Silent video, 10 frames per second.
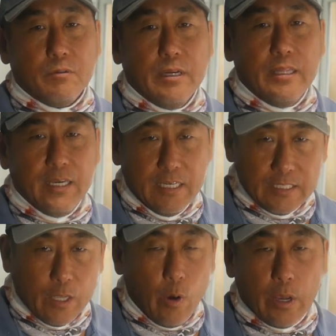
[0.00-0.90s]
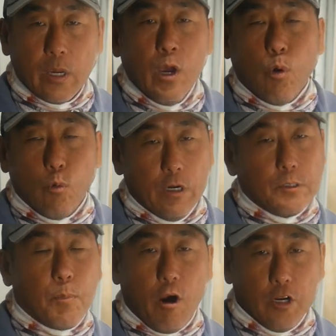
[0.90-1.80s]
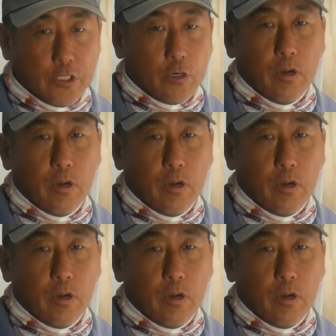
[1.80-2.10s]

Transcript: three of these, knowing which parts are